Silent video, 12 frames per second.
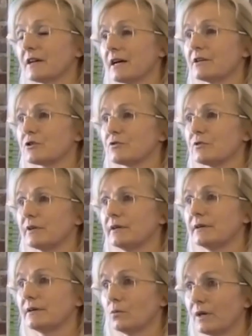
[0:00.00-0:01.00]
country
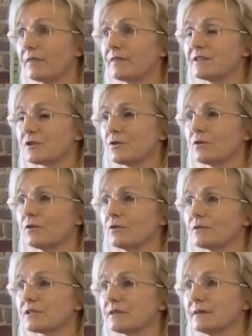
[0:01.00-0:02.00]
with these
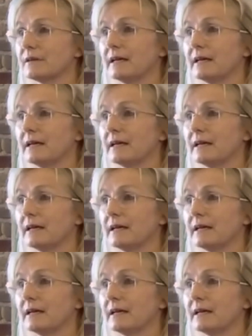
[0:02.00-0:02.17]
girls.